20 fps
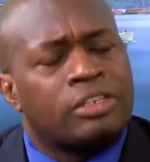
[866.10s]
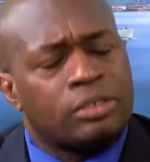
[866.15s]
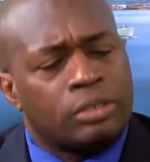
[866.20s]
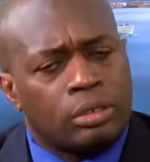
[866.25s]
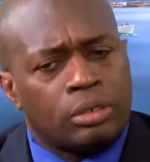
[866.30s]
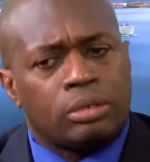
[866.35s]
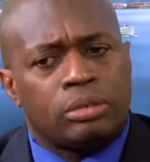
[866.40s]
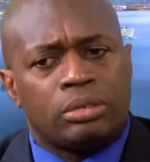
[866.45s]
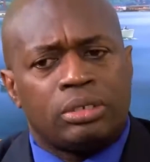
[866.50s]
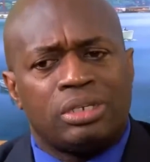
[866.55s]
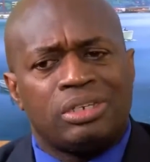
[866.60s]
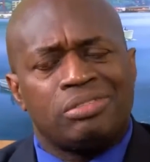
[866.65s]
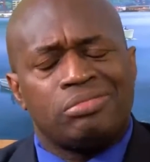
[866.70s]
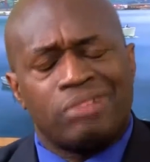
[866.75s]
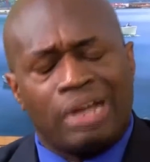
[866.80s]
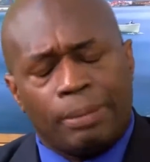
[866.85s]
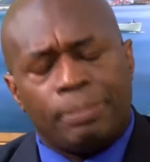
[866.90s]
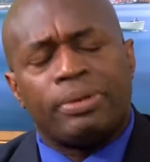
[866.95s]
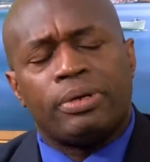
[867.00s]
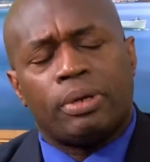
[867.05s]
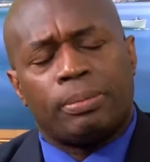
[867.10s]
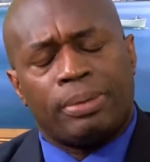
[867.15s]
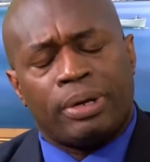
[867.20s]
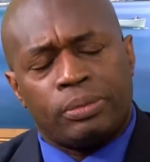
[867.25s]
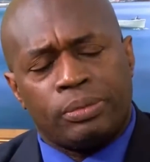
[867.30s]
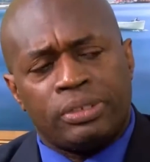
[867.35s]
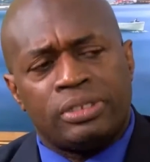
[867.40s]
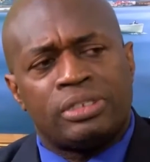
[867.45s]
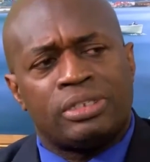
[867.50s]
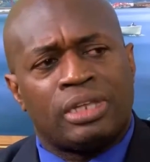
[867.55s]
So in wrapping up,
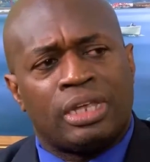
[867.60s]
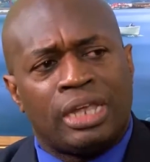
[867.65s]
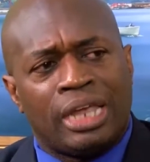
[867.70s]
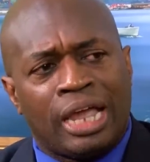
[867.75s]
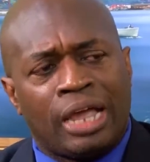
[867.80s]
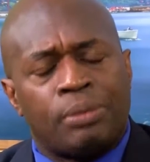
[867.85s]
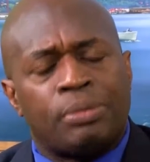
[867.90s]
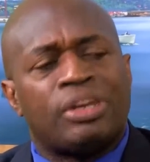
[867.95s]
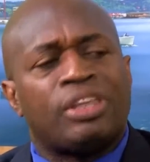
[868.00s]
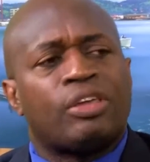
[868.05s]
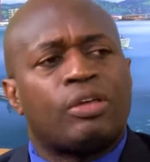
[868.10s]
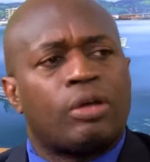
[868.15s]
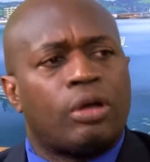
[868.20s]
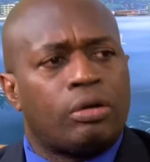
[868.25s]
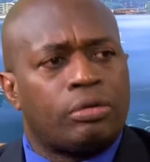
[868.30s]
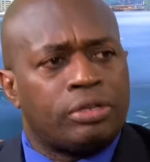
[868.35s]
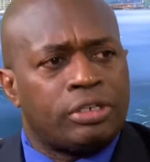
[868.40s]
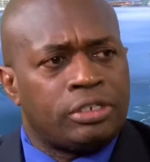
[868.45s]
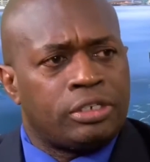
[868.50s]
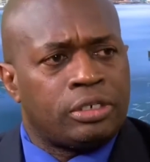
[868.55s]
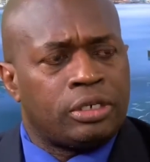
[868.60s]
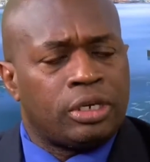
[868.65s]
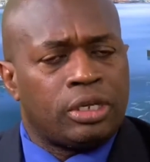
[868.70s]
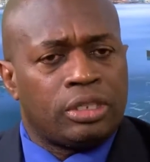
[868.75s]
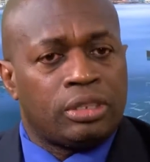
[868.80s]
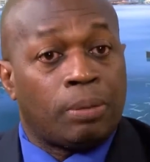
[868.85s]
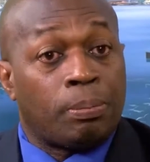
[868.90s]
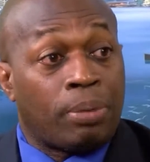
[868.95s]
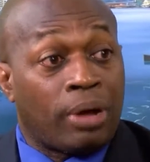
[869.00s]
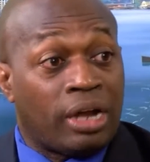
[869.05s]
I would say I would encourage
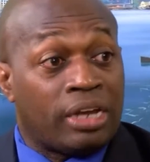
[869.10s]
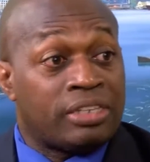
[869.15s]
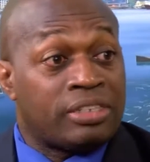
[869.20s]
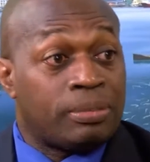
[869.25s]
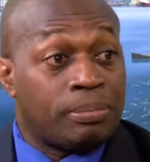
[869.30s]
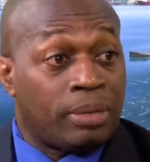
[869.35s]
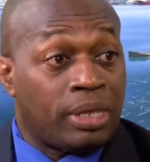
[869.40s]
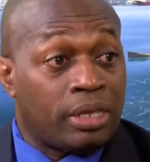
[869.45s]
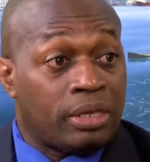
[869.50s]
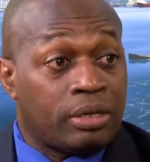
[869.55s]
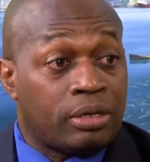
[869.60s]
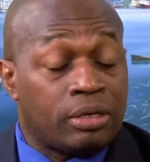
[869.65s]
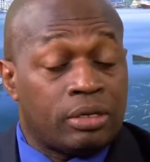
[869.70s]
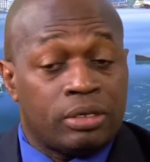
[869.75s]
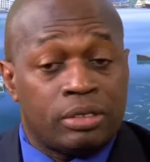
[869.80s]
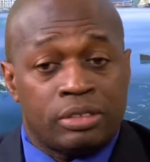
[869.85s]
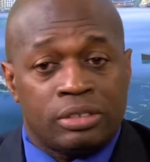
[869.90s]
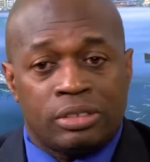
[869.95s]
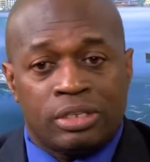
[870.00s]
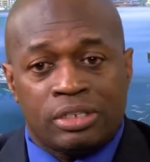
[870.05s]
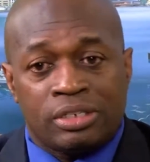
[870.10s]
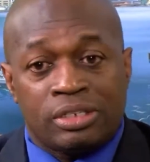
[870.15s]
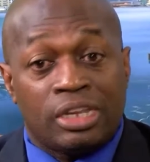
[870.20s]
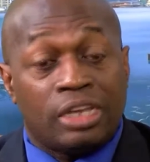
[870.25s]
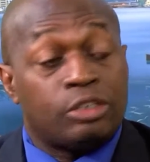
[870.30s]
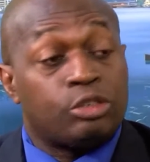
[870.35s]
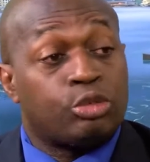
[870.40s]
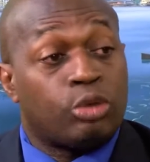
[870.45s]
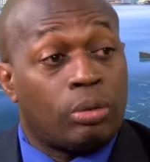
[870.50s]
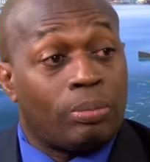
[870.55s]
the policymakers, the
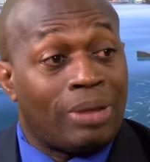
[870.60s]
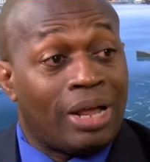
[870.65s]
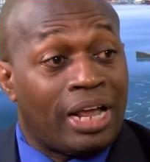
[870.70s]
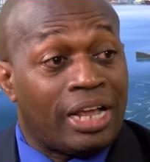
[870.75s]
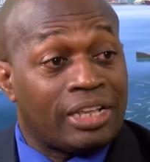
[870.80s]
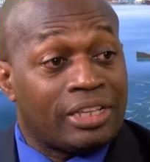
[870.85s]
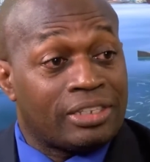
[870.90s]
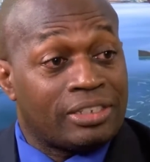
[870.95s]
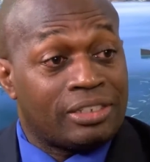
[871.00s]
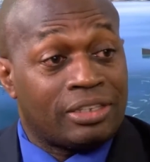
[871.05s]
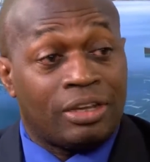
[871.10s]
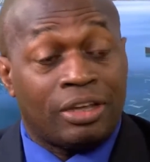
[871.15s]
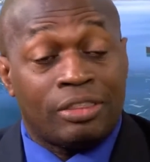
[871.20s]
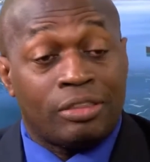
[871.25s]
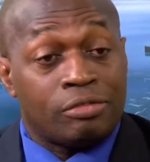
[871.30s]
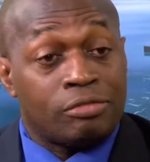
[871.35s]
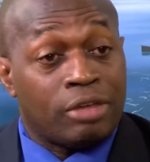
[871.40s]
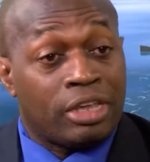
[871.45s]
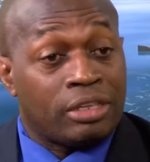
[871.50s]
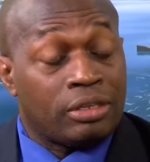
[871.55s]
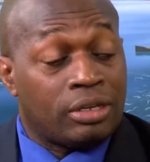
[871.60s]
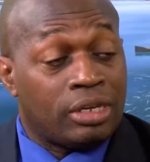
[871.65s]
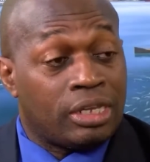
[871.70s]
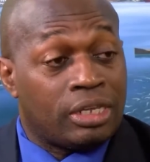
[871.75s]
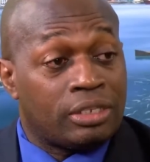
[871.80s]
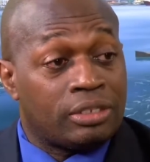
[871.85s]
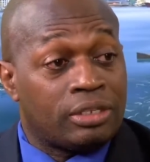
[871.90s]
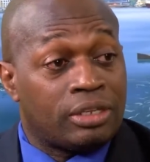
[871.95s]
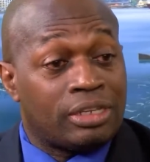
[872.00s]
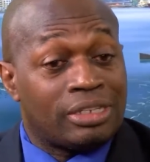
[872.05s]
central banks, other
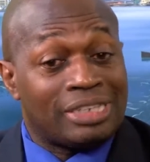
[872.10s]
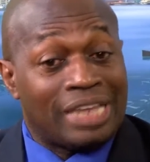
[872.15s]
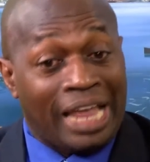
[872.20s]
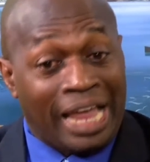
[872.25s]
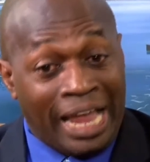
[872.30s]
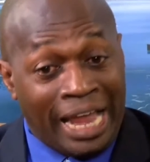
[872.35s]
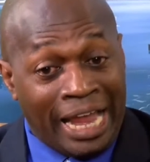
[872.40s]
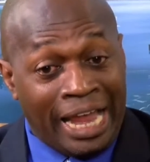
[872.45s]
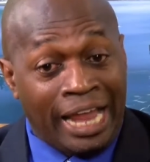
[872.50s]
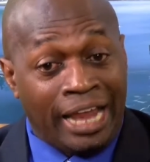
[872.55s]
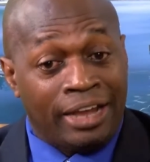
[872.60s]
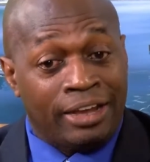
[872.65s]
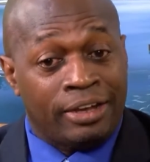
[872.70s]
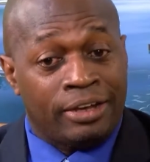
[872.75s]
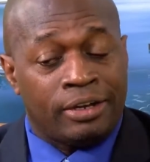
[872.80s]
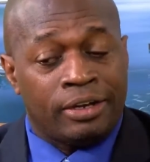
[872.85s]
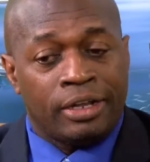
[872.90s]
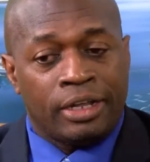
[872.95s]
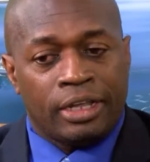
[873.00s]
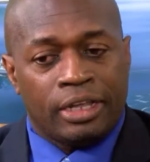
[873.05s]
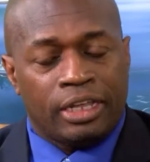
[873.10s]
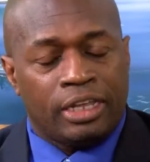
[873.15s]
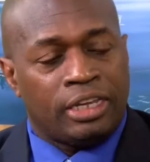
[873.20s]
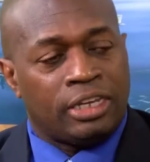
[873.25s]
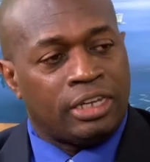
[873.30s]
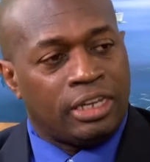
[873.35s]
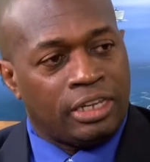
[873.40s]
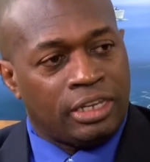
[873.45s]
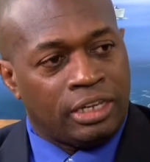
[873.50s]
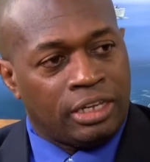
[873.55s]
regulators, and
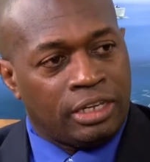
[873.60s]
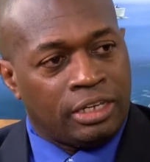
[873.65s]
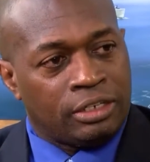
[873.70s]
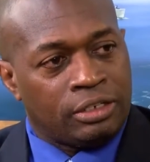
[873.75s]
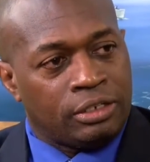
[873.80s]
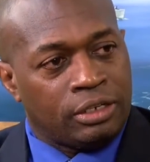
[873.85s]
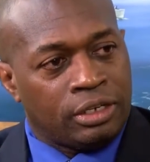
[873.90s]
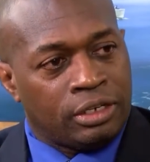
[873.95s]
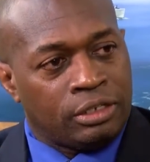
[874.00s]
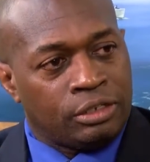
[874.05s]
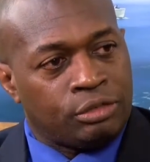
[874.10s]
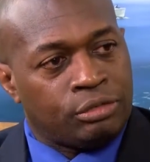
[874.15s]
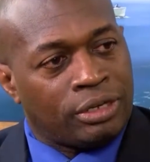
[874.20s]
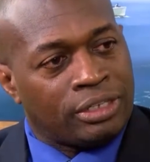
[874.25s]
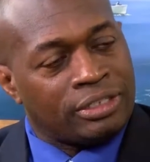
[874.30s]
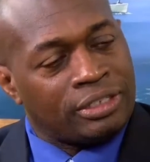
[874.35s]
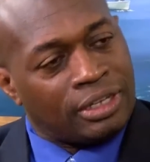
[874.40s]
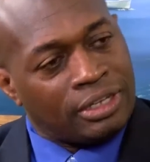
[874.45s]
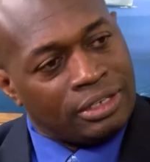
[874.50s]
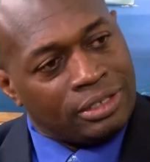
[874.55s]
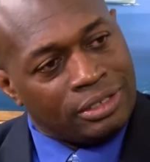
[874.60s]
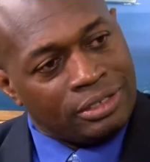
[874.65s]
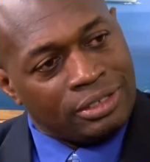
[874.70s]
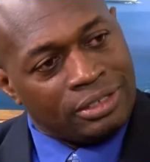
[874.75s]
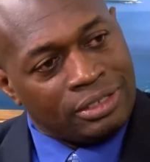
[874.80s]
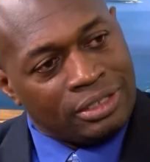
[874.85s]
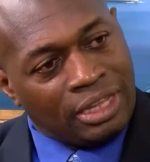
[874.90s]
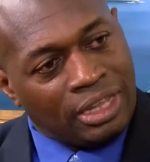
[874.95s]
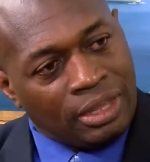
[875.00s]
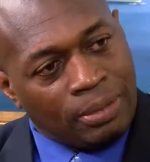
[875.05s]
interested
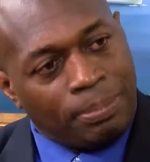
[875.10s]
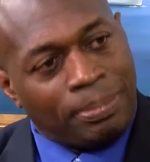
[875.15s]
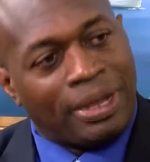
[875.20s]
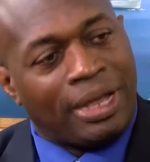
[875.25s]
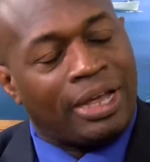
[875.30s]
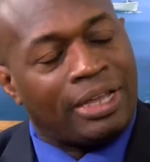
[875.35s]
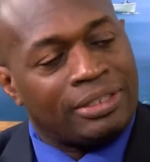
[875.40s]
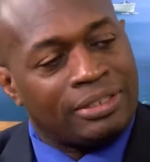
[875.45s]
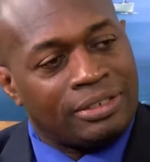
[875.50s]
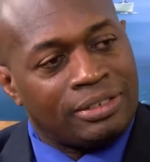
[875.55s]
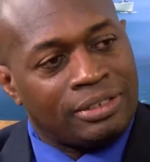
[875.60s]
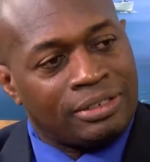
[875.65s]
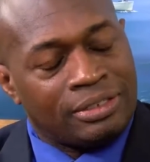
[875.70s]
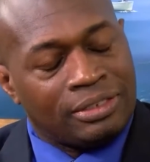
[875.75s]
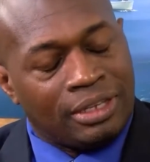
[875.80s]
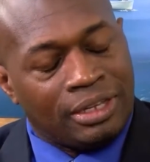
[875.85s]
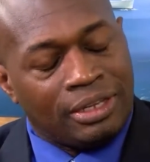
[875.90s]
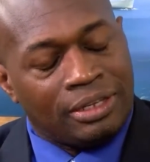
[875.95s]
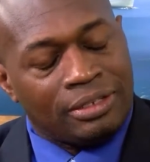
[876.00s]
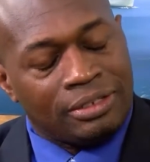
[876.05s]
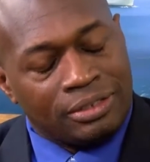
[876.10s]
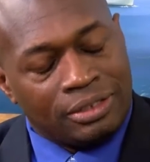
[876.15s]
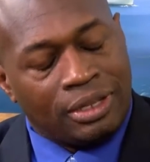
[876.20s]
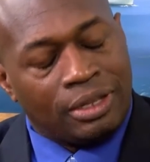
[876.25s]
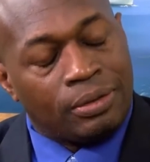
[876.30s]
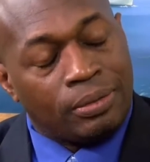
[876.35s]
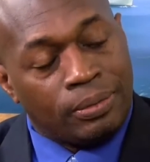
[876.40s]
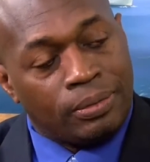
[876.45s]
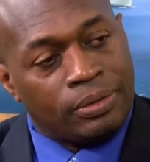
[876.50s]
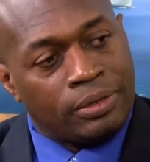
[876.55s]

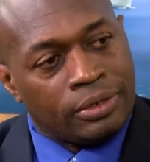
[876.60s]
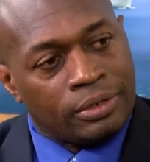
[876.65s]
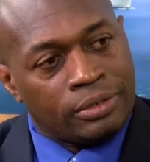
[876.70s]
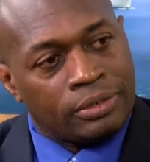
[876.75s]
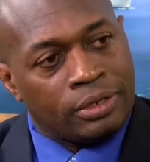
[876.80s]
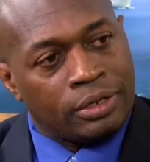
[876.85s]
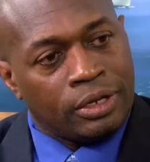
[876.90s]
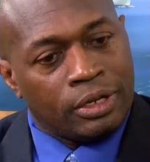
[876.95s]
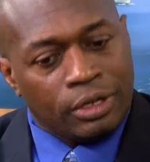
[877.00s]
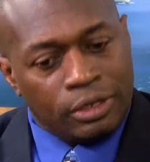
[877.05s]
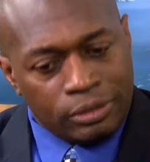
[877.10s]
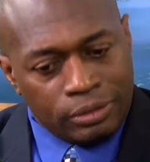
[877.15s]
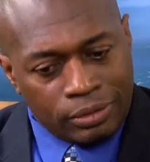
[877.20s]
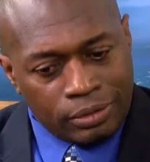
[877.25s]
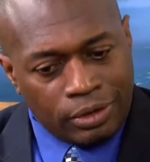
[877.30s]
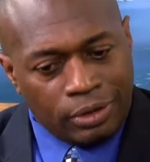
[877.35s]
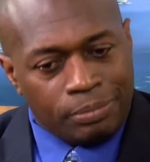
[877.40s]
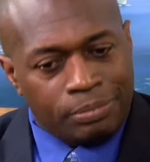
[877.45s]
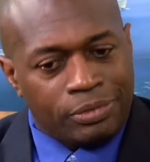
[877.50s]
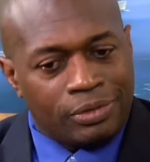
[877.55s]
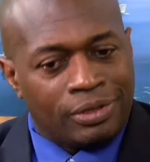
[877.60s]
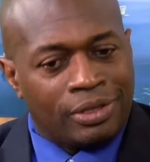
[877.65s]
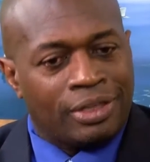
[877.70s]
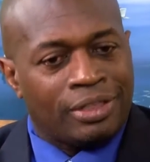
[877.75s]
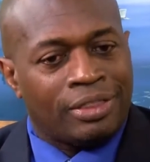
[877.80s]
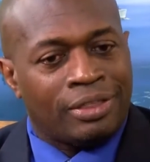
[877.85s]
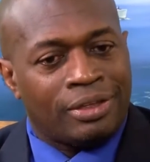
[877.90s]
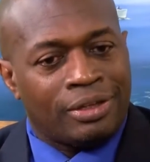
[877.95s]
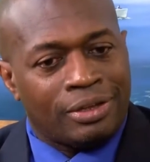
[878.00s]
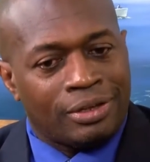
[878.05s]
stakeholders to come
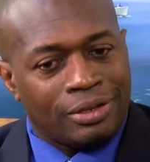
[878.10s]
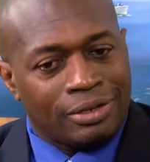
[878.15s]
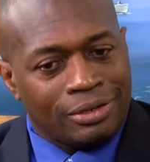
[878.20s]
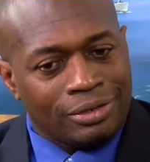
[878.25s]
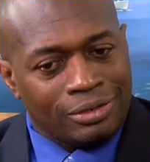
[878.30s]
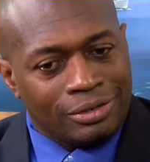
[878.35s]
together,